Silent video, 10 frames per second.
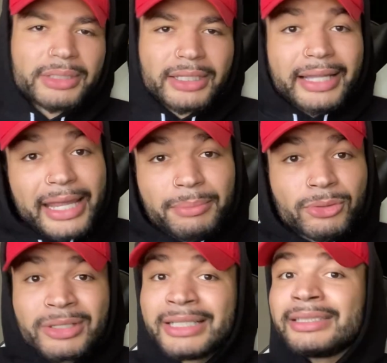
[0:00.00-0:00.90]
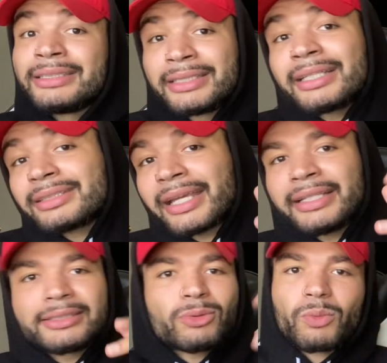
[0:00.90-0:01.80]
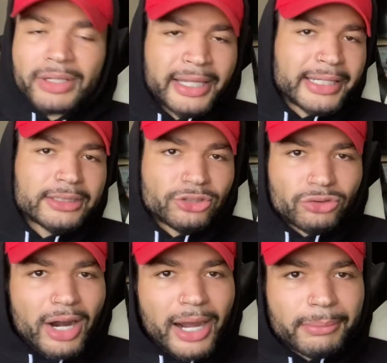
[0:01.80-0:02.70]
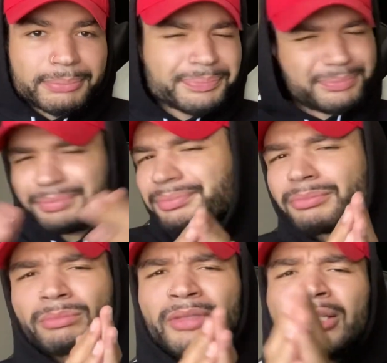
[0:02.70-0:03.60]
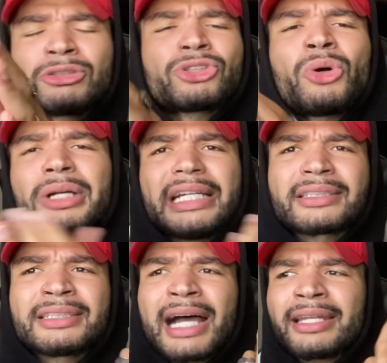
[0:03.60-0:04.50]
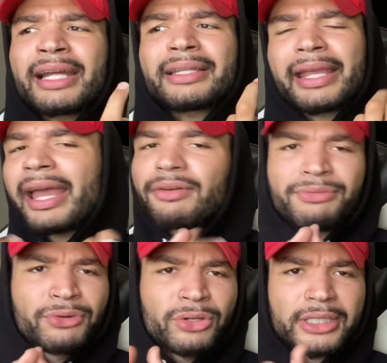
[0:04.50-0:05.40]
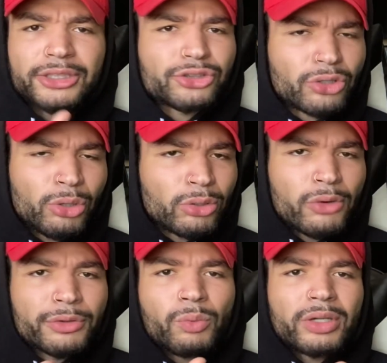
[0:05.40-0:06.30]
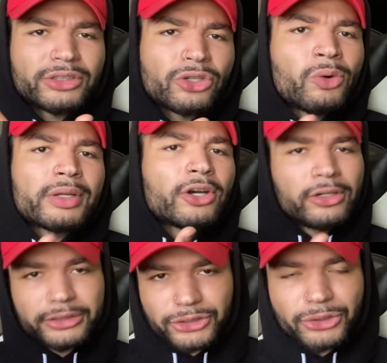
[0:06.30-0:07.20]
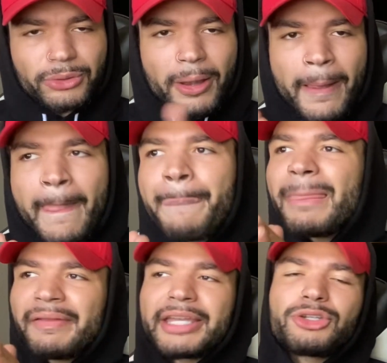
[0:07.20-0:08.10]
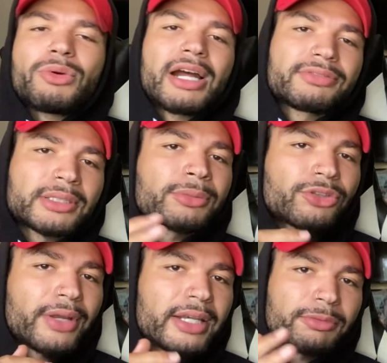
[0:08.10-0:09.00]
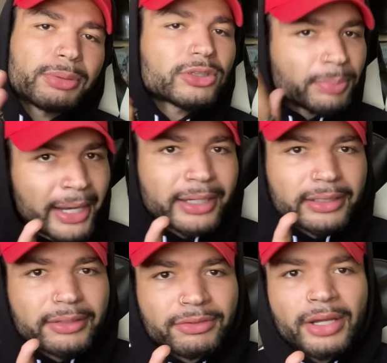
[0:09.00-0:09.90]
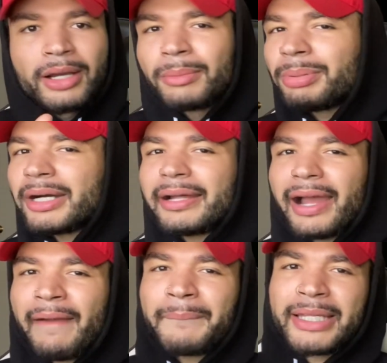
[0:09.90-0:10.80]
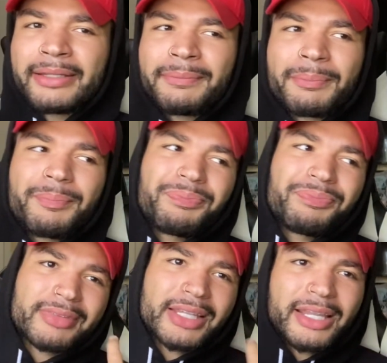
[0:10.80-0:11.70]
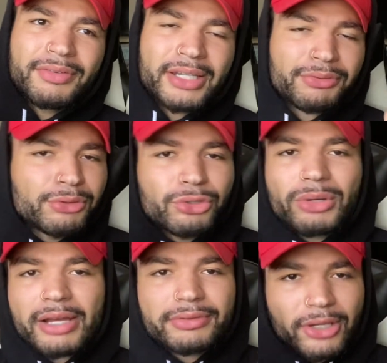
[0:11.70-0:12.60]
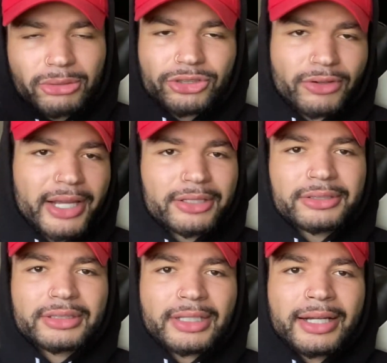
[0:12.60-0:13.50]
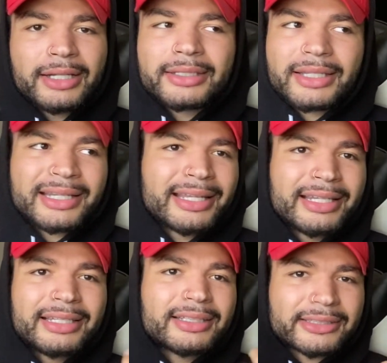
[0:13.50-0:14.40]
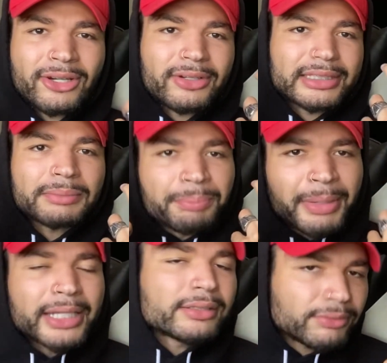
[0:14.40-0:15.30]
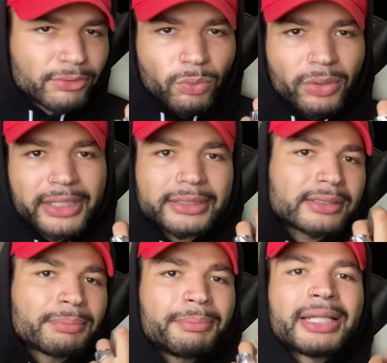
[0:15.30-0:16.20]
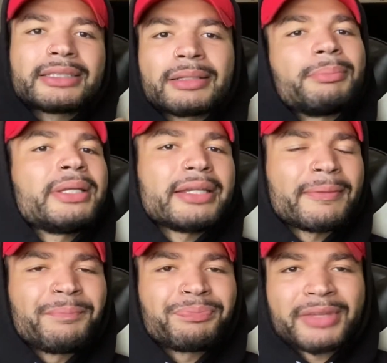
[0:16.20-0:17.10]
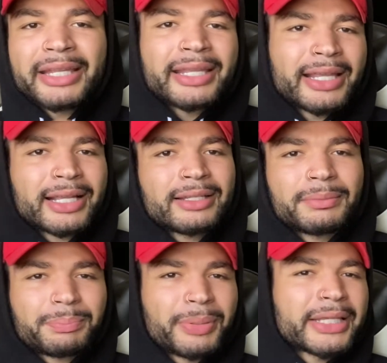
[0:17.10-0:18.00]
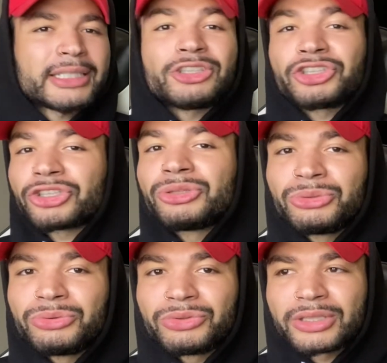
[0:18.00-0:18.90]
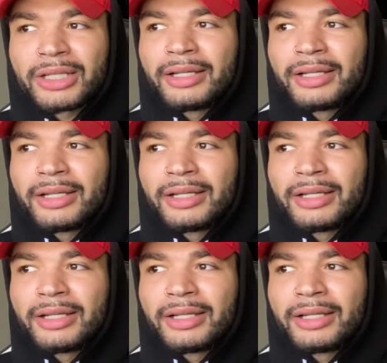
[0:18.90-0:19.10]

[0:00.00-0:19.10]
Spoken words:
label dictates when they can drop. So it's not like they have full control over what's going on too. Now, they do have some creative perspective, but I mean, even if you do have ghostwriters, then again, the song is meant for what it's meant to be. They can't pick and choose